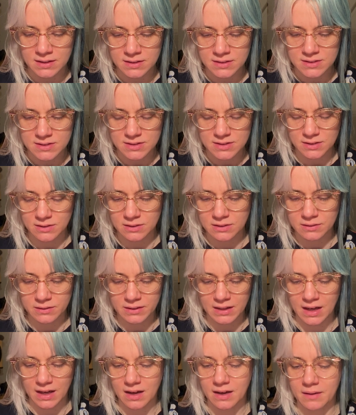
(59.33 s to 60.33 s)
So
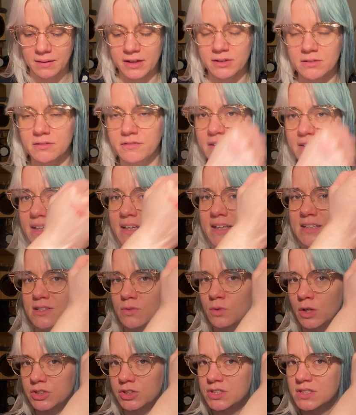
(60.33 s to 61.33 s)
yeah, I don't feel like it
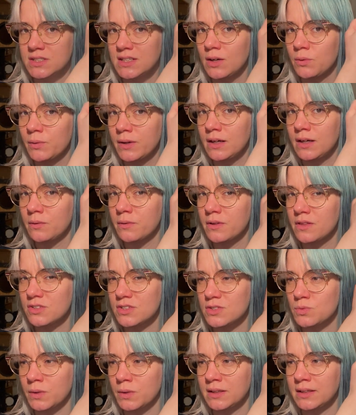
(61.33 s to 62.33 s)
swatches that well with
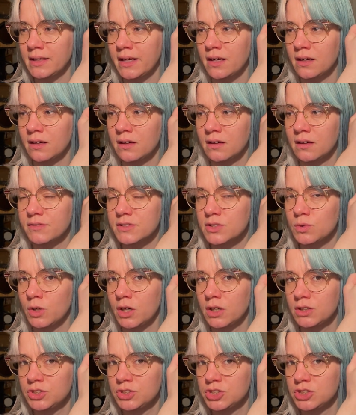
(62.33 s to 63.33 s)
just one layer of a
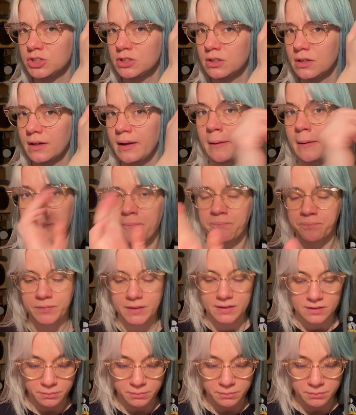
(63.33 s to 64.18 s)
swatch. It's a